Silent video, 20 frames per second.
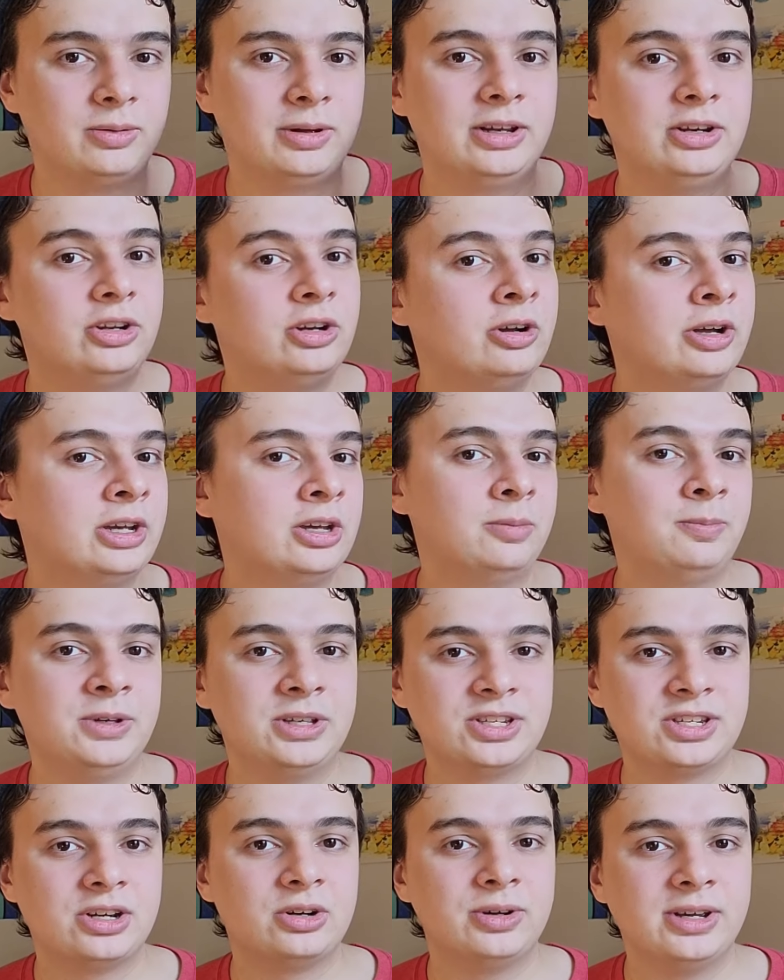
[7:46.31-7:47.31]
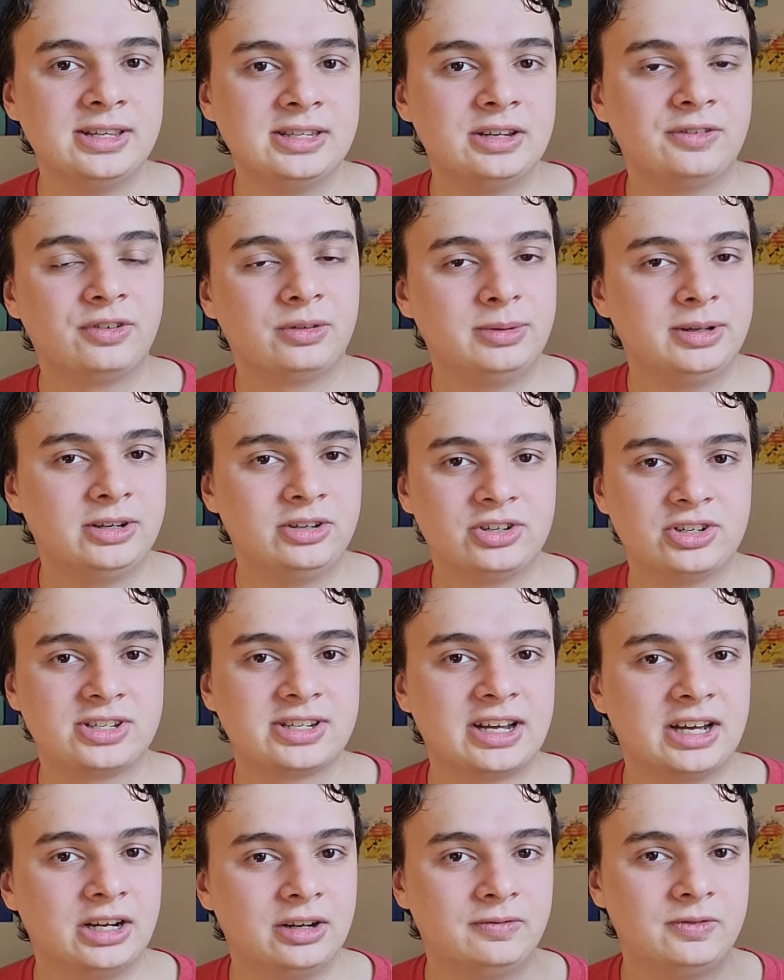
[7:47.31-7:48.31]
And you know, it could be so easy for me to just
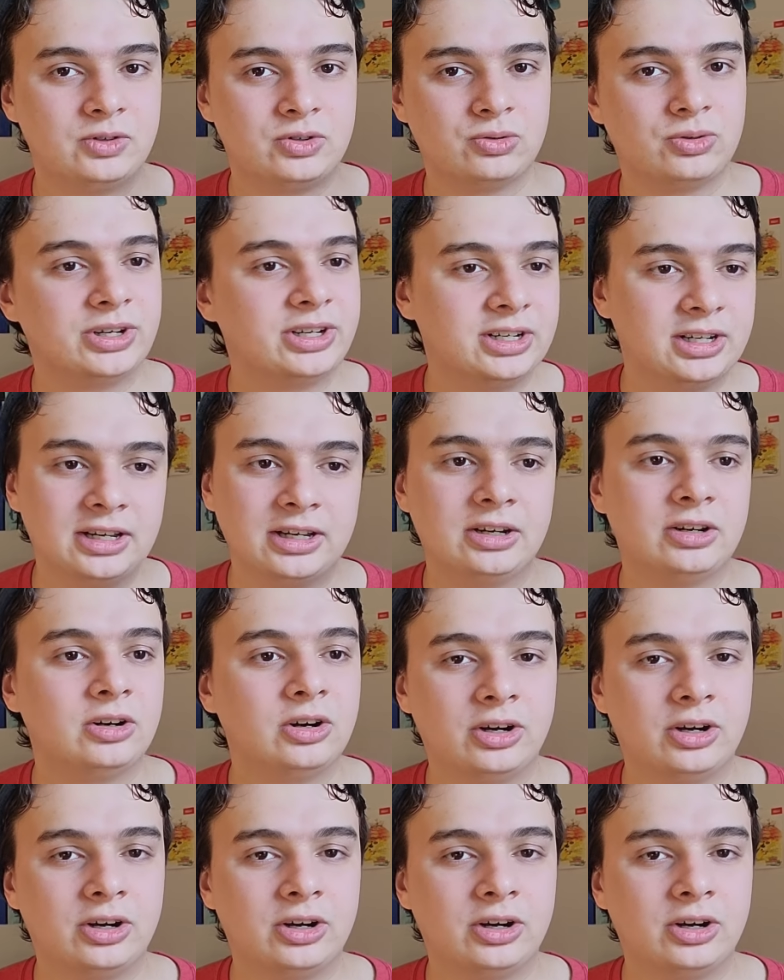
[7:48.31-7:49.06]
kind of join in